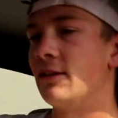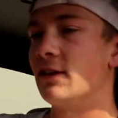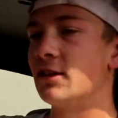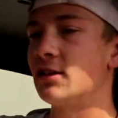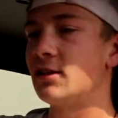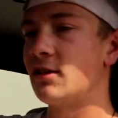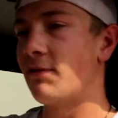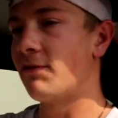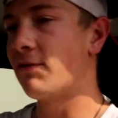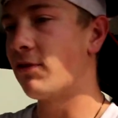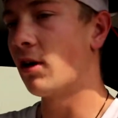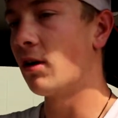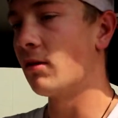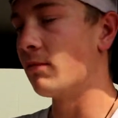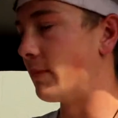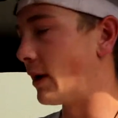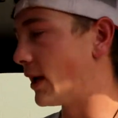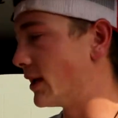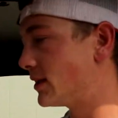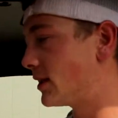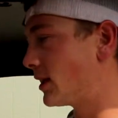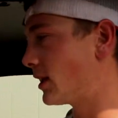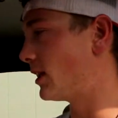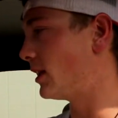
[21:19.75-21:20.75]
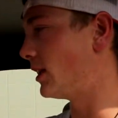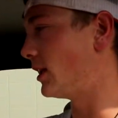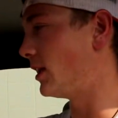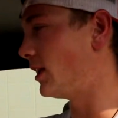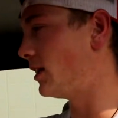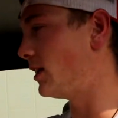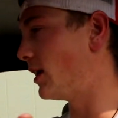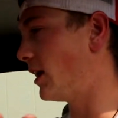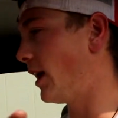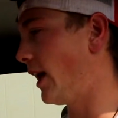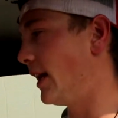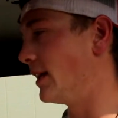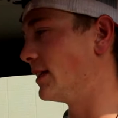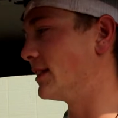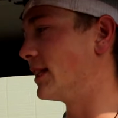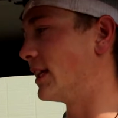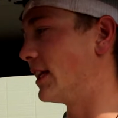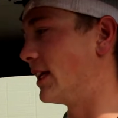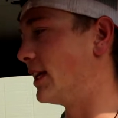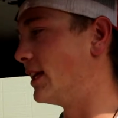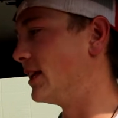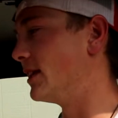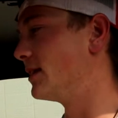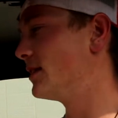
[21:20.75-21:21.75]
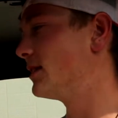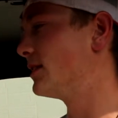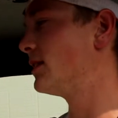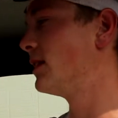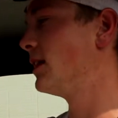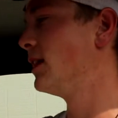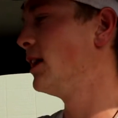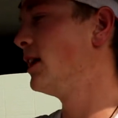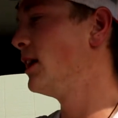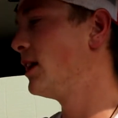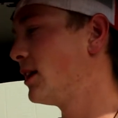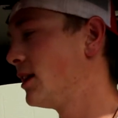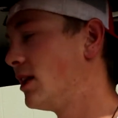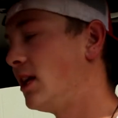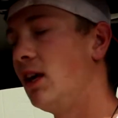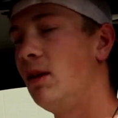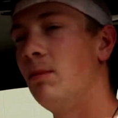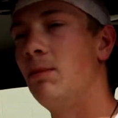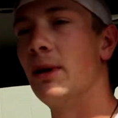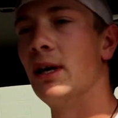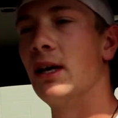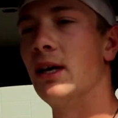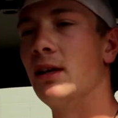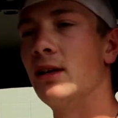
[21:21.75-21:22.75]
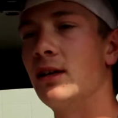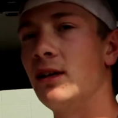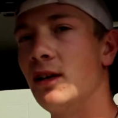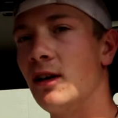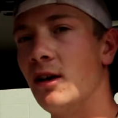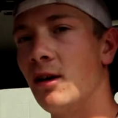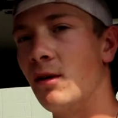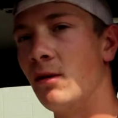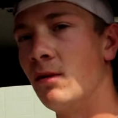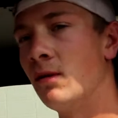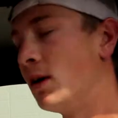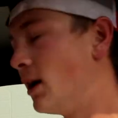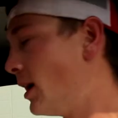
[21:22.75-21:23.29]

just the front basically as it is, keep it, you know.